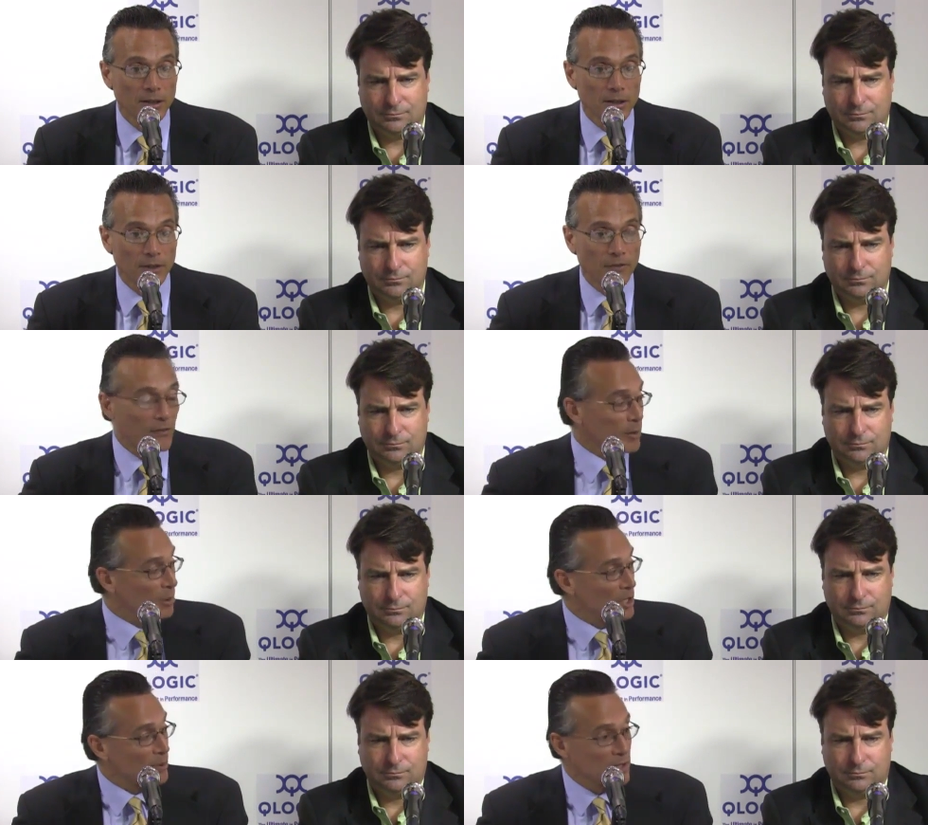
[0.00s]
Speaker 1: you know 50
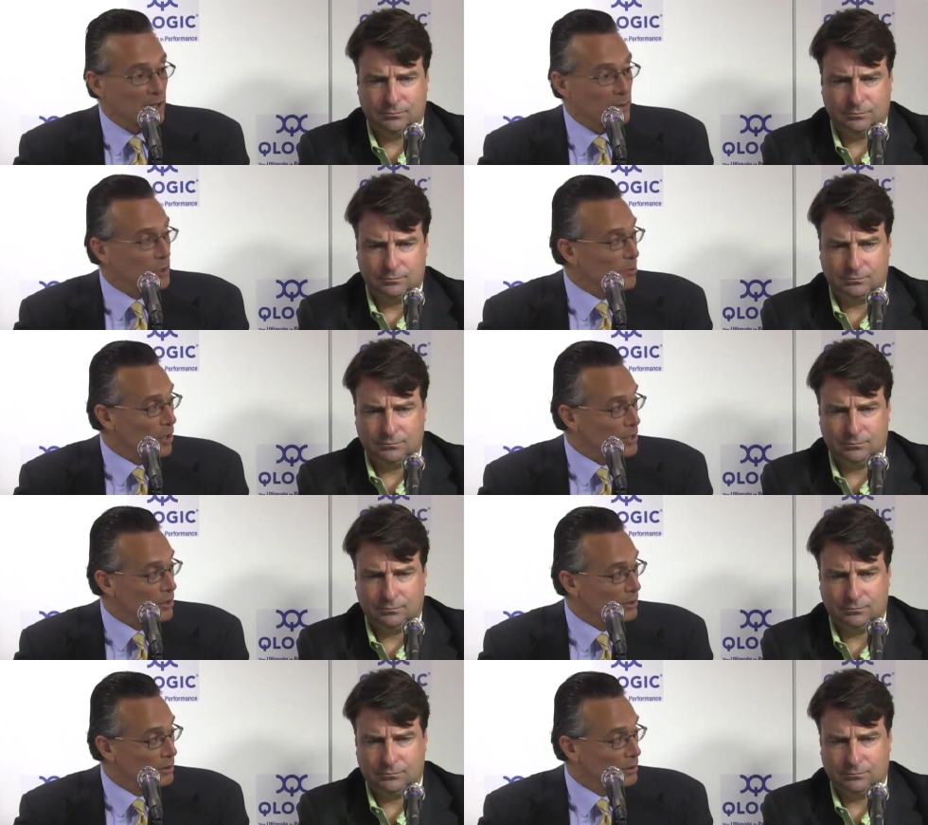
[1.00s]
plus percent gross
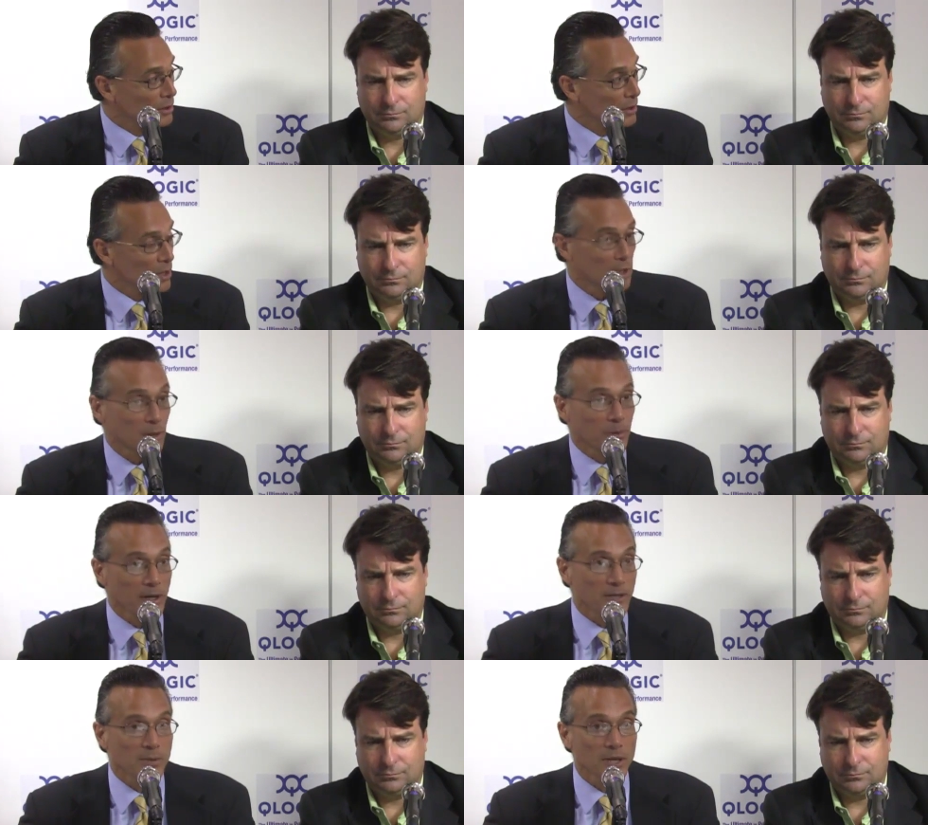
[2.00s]
margin and they kind of
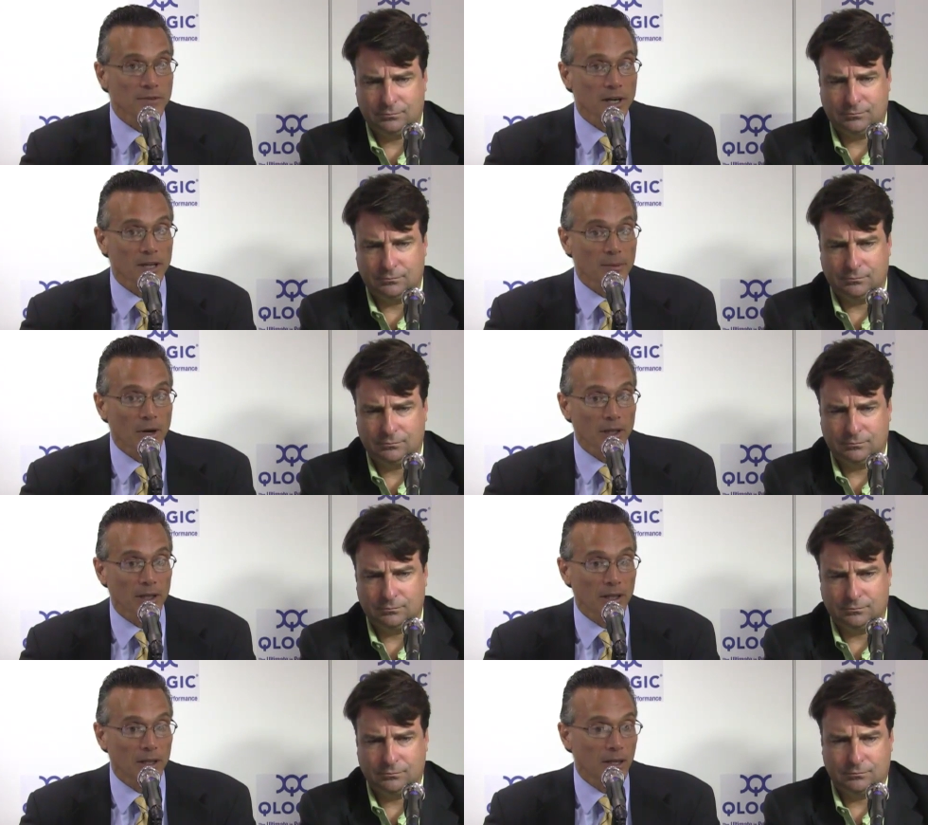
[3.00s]
priced themselves out of the market
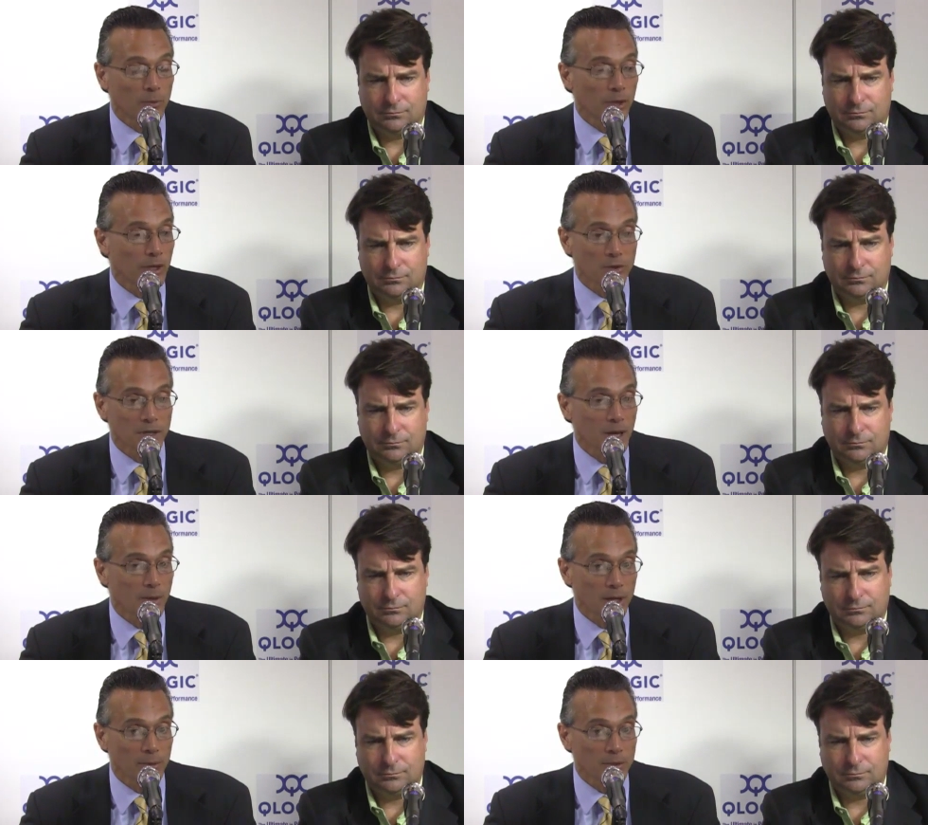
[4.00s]
and then windows
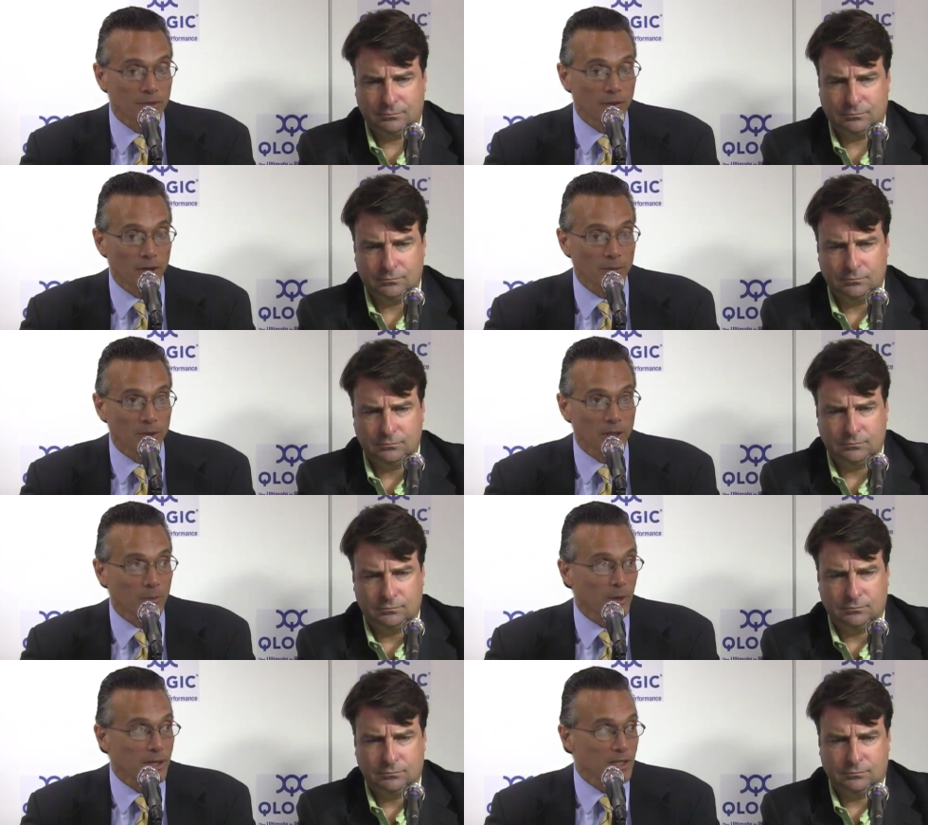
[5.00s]
came in it was the volume
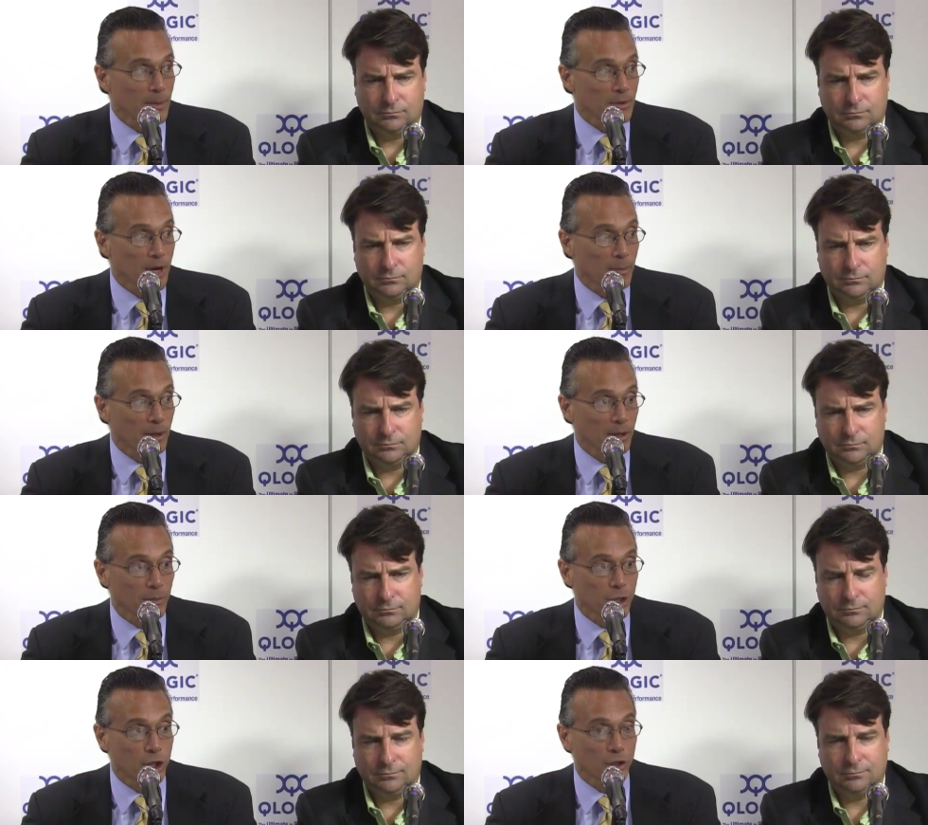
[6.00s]
leader price kept dropping it
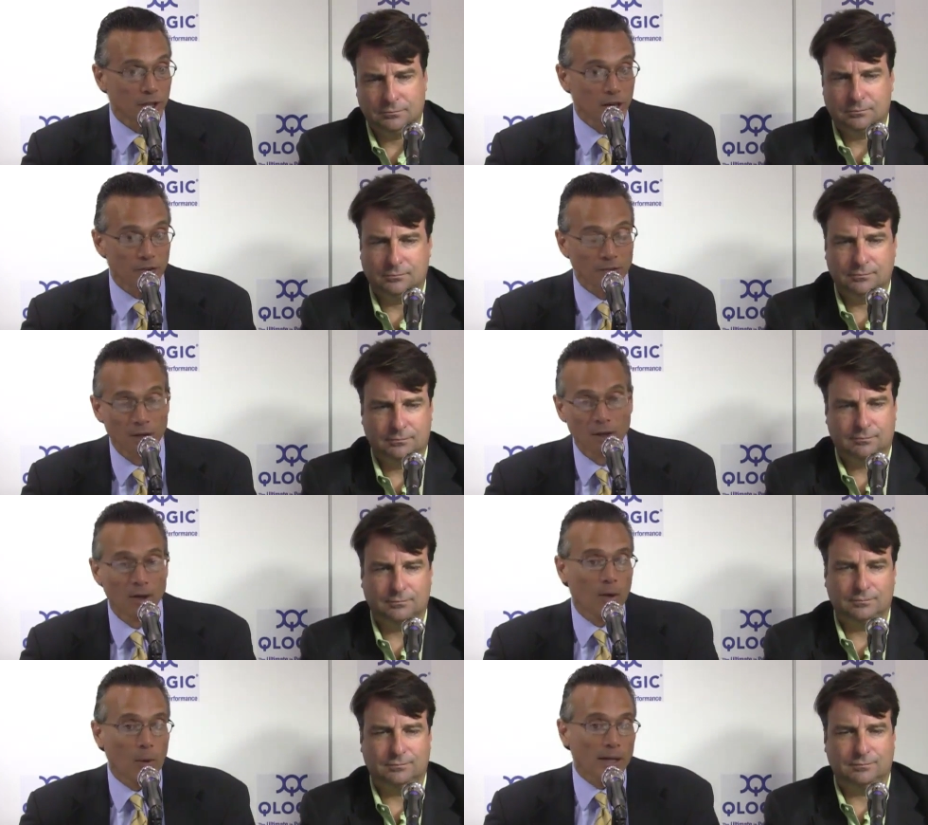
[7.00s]
was good enough
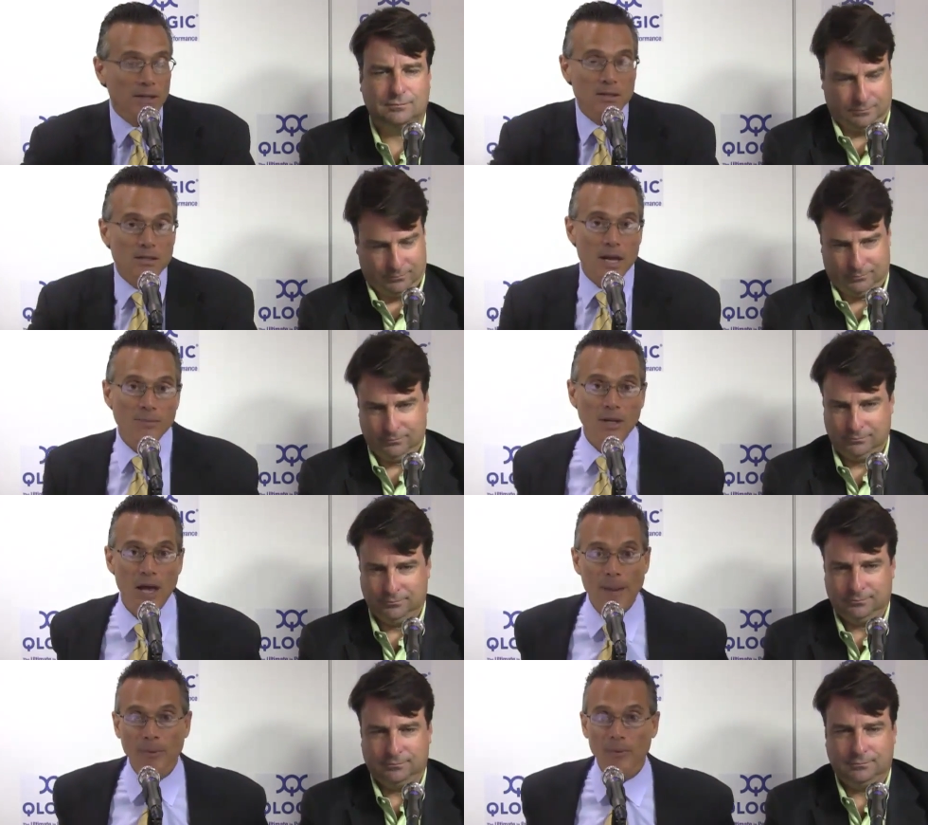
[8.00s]
why doesn't the same thing
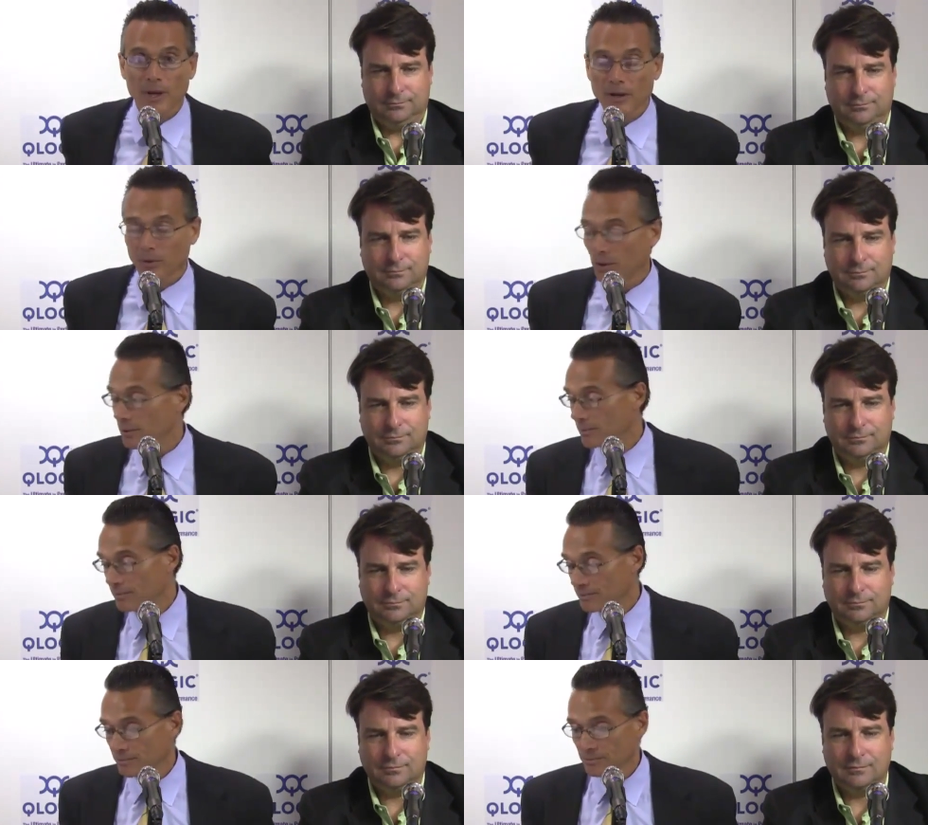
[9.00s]
happen with android
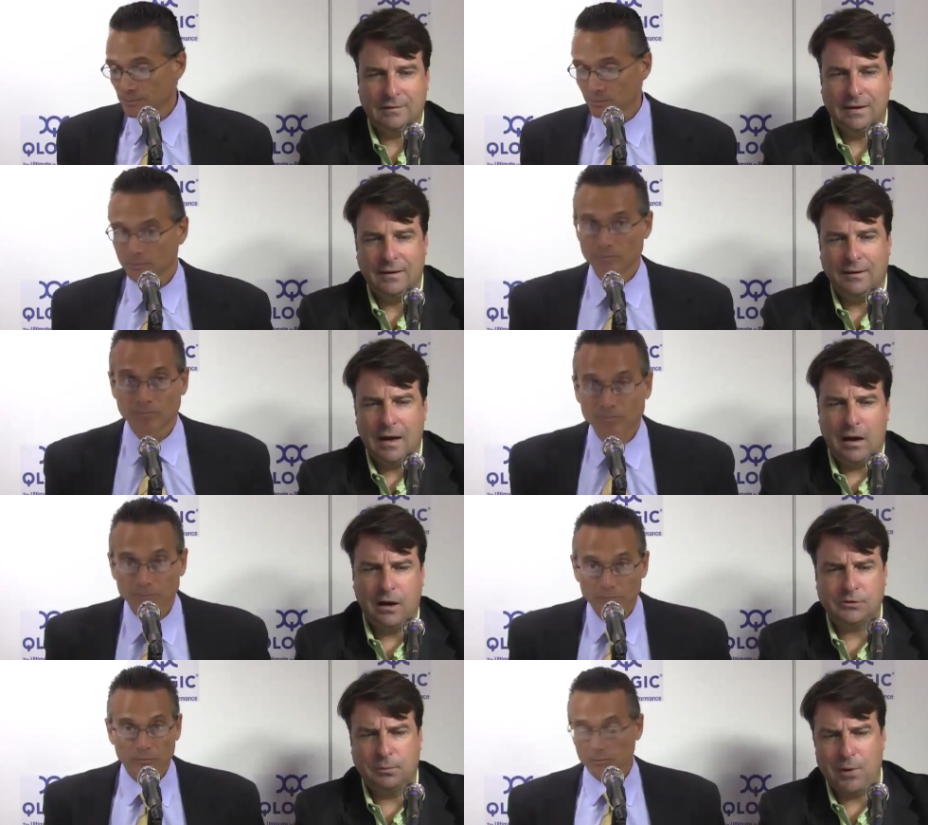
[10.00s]
Speaker 2: uh,
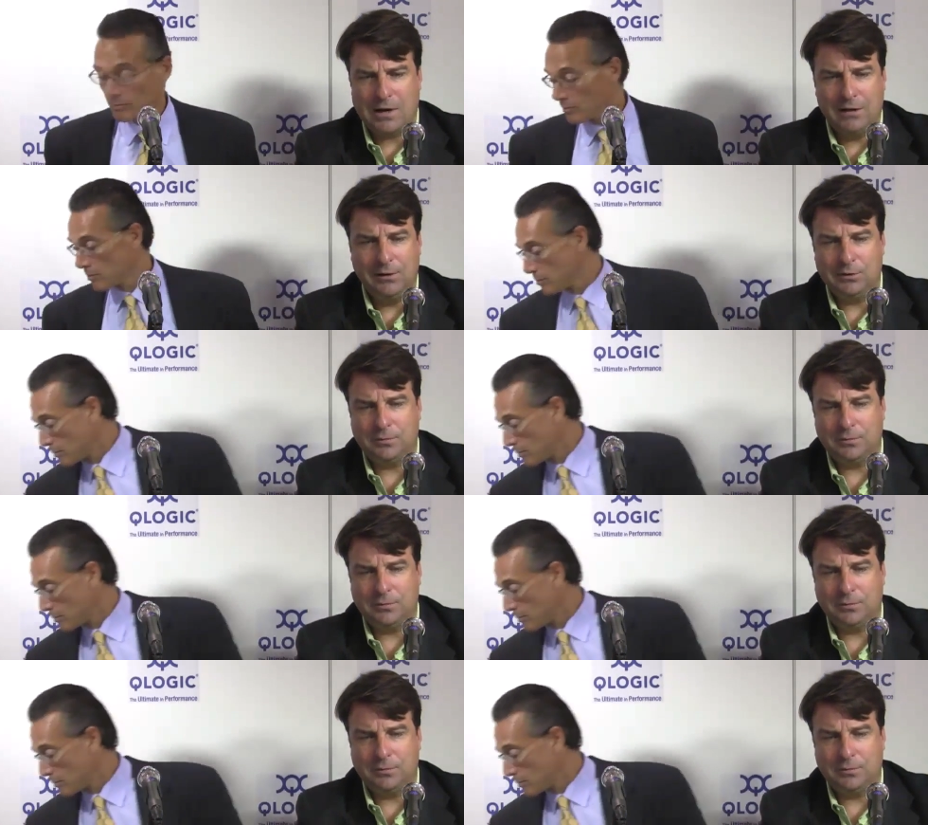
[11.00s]
also, breaking news